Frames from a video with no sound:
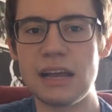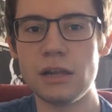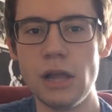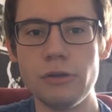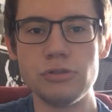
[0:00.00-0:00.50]

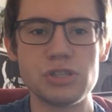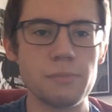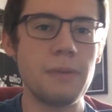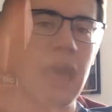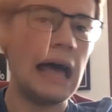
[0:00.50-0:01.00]
and
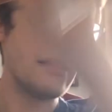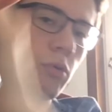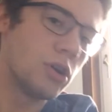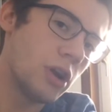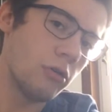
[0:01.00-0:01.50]
closed by
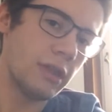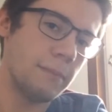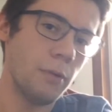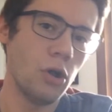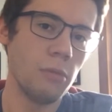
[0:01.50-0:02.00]
the one and
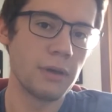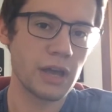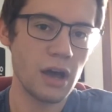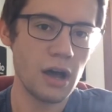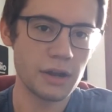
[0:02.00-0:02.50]
only Paul
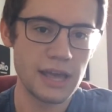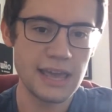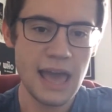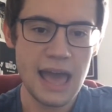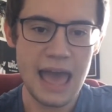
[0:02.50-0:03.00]
McCartney.